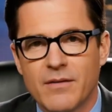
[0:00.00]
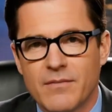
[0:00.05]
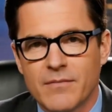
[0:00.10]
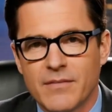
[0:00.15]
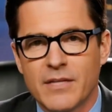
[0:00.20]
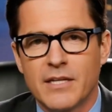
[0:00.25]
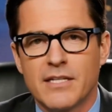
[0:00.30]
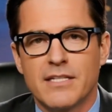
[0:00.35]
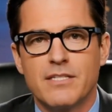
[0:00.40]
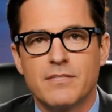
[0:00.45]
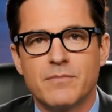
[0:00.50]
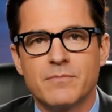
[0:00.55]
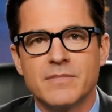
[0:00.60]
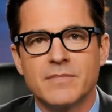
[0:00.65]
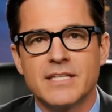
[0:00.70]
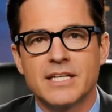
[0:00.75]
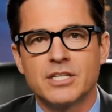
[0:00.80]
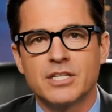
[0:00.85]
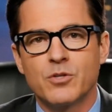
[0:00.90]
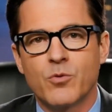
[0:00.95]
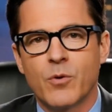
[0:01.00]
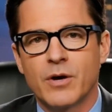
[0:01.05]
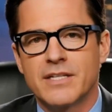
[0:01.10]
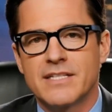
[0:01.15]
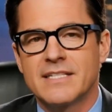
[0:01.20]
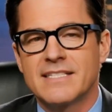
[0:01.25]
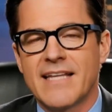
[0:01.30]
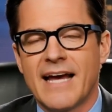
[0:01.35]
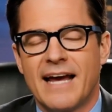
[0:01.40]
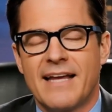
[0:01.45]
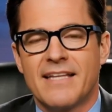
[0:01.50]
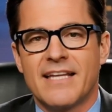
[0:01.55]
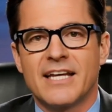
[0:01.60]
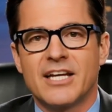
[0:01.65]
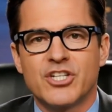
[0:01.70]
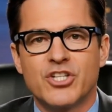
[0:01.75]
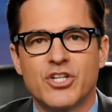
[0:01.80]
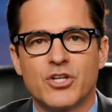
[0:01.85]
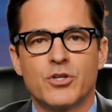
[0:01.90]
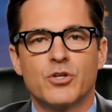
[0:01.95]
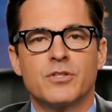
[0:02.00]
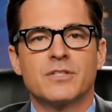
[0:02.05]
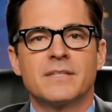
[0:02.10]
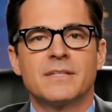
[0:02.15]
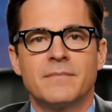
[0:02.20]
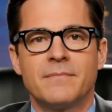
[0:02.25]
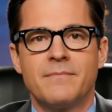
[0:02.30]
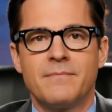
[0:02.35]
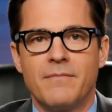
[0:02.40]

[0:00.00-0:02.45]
Citizens need to understand the issues.